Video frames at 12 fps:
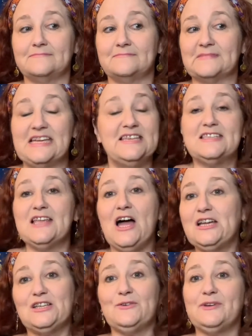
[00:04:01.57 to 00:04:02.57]
he's
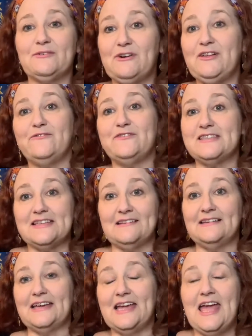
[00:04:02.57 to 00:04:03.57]
not doing well
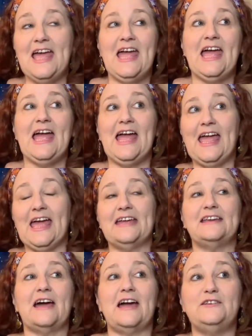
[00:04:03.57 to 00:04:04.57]
physically.
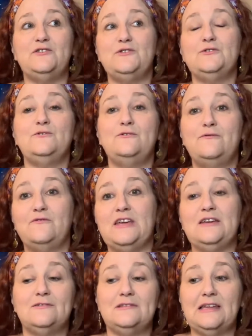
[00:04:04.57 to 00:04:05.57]
And I do
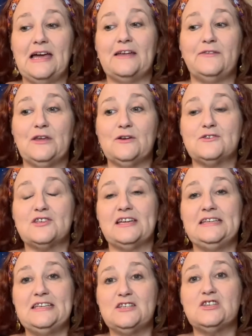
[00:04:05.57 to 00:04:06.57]
feel like there's
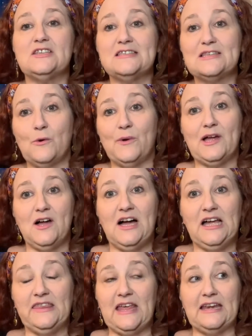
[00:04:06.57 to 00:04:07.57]
conditions going
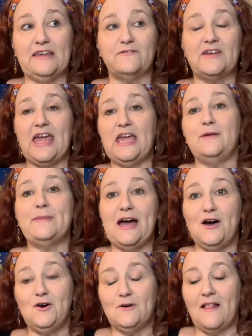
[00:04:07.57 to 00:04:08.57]
on that if came
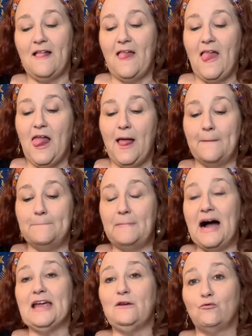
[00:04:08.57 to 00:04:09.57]
out
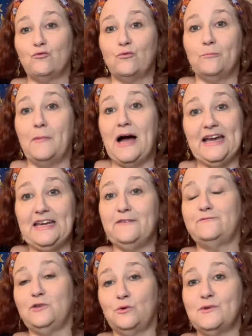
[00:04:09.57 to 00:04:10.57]
might
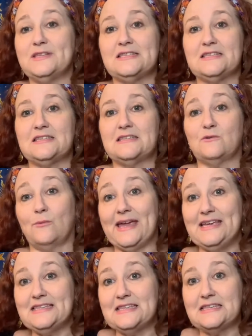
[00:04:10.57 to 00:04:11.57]
influence the
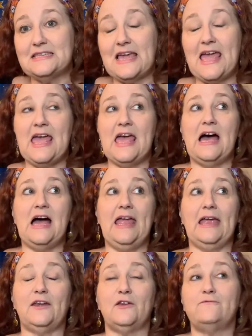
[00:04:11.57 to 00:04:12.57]
race.
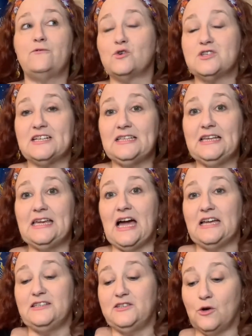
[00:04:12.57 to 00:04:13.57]
And unfortunately,
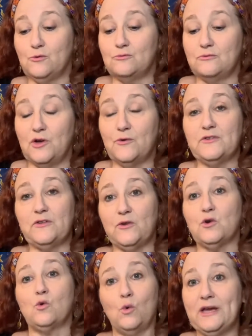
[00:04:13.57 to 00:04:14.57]
I don't know that they're
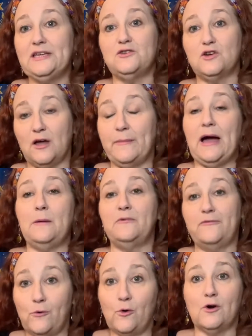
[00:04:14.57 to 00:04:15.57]
going to come out
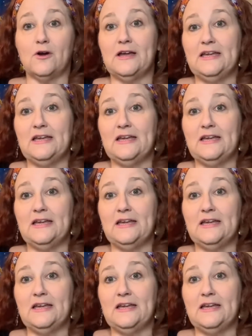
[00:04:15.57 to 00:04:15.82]
before